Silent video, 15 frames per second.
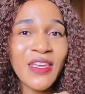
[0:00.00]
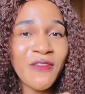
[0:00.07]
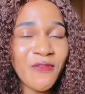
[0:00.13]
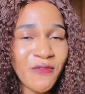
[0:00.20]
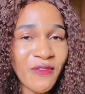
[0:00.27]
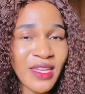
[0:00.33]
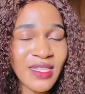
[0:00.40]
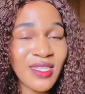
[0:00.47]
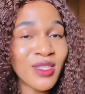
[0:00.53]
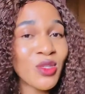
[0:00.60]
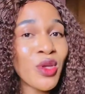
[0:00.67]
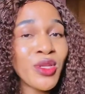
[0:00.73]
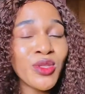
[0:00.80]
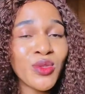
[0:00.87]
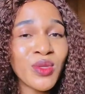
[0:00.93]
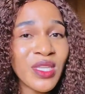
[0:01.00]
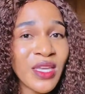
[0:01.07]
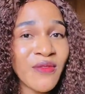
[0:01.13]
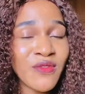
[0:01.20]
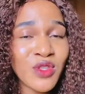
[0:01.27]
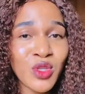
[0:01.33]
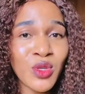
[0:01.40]
effect it's going to
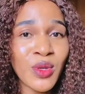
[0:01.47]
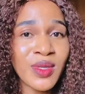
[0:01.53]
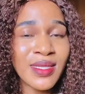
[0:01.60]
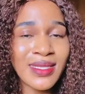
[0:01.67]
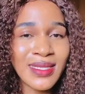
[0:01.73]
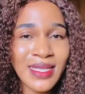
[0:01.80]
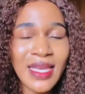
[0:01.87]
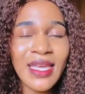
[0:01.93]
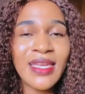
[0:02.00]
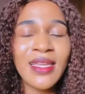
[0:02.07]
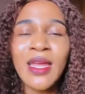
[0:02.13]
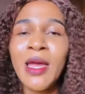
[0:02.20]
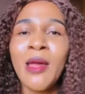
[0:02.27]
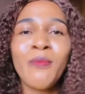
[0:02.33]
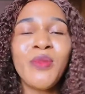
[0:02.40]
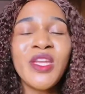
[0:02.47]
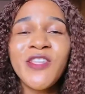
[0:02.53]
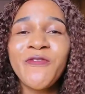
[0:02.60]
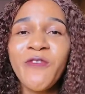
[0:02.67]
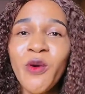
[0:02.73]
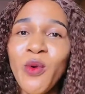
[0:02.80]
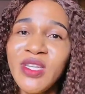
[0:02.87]
give to your skin.
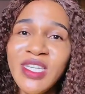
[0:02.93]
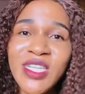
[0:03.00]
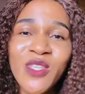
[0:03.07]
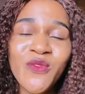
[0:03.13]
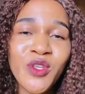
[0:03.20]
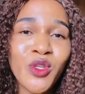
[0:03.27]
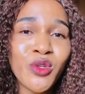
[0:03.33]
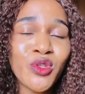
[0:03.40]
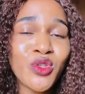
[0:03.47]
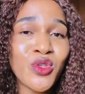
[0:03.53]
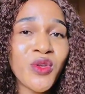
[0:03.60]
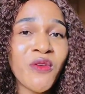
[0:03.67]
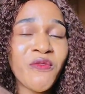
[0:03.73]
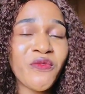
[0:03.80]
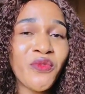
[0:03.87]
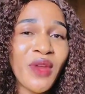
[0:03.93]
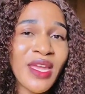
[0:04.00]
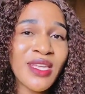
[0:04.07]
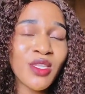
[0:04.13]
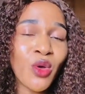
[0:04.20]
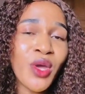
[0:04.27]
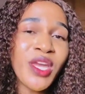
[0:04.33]
Please forward this video to your
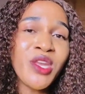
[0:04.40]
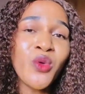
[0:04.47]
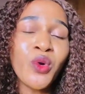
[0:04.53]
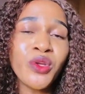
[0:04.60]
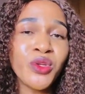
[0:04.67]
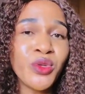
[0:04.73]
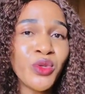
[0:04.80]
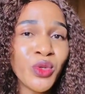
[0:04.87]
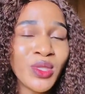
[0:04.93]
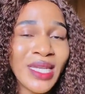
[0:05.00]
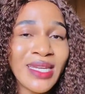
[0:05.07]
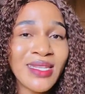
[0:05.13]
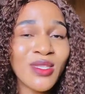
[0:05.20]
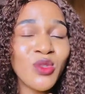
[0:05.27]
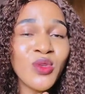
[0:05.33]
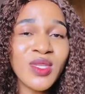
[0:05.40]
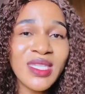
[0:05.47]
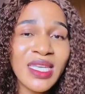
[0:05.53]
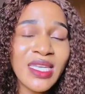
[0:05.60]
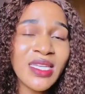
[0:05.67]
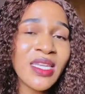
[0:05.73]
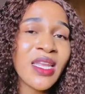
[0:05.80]
friends or anyone you know that is
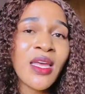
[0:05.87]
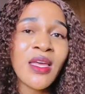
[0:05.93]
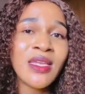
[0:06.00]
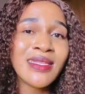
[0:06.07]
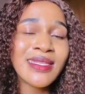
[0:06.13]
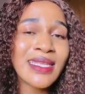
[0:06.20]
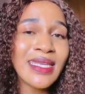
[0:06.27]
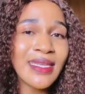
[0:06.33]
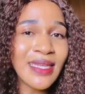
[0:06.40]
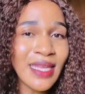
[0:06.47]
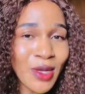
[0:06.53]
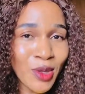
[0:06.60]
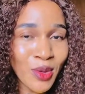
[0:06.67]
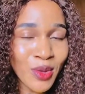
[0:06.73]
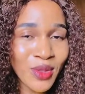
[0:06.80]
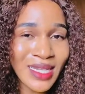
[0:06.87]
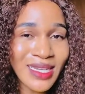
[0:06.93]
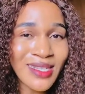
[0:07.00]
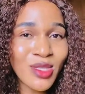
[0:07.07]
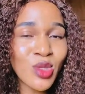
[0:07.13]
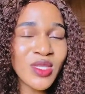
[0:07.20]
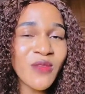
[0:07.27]
using skineal,
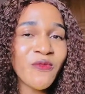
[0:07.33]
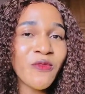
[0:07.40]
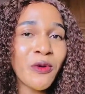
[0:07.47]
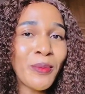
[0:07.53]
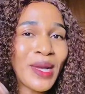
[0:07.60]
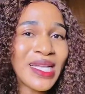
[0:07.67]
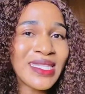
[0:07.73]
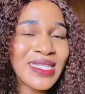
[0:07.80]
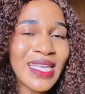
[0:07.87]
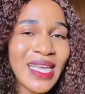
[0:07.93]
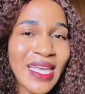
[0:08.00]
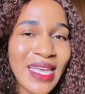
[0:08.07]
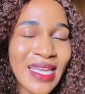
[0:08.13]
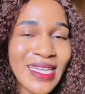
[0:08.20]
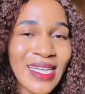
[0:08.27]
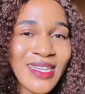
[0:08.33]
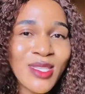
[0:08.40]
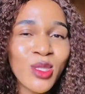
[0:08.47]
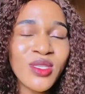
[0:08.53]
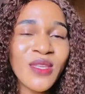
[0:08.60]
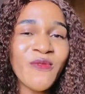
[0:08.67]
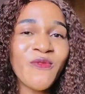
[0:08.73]
that is using Funbact A, that
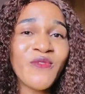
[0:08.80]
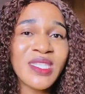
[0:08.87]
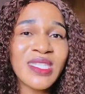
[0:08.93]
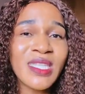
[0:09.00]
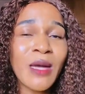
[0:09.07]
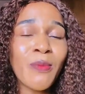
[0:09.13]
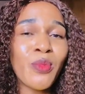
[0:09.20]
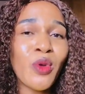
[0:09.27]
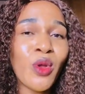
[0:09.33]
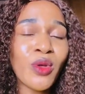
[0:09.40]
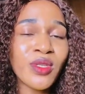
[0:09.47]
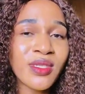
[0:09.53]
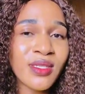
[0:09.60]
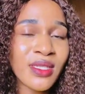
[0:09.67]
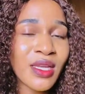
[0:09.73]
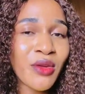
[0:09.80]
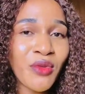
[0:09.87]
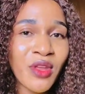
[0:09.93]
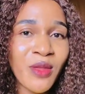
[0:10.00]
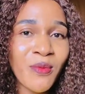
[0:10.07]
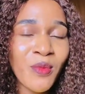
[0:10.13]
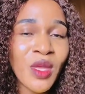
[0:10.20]
is using Visita Plus
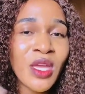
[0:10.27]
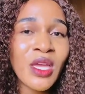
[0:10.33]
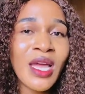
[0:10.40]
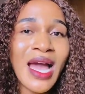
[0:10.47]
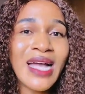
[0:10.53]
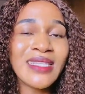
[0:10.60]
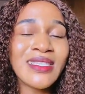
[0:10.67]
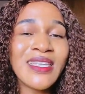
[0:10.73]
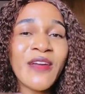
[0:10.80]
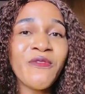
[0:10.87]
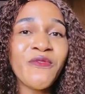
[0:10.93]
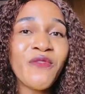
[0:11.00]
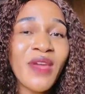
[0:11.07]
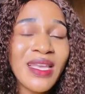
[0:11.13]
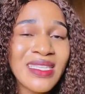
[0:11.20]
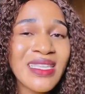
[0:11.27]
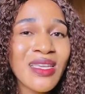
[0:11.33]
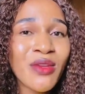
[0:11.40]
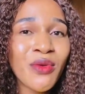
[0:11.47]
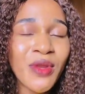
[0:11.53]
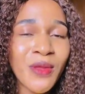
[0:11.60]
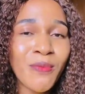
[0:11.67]
cream as their face
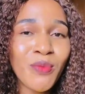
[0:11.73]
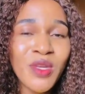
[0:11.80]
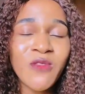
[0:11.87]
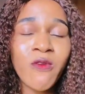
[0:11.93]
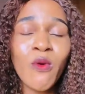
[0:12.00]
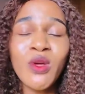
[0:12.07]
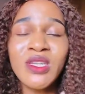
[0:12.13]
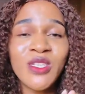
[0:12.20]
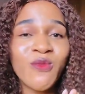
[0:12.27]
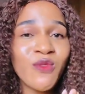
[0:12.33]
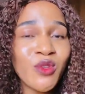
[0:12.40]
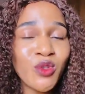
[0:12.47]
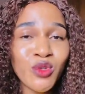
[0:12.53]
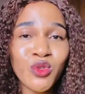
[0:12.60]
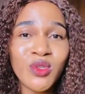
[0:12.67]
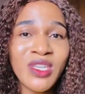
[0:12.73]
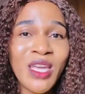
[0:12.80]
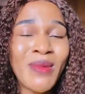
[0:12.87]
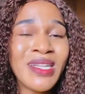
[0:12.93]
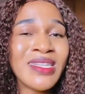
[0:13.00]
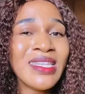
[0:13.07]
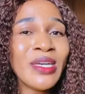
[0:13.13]
cream. Please forward this video to
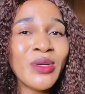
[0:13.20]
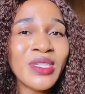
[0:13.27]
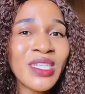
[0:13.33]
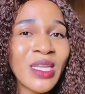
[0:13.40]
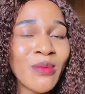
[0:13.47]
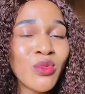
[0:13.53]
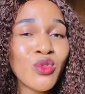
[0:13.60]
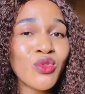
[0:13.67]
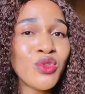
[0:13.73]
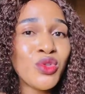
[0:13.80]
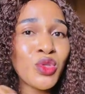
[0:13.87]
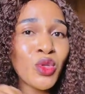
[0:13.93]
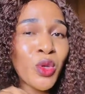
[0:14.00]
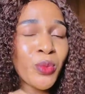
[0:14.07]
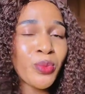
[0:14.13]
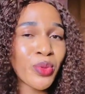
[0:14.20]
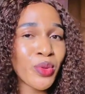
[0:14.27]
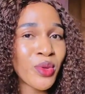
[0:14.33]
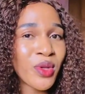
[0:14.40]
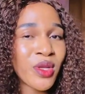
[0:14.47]
them and tell them to stop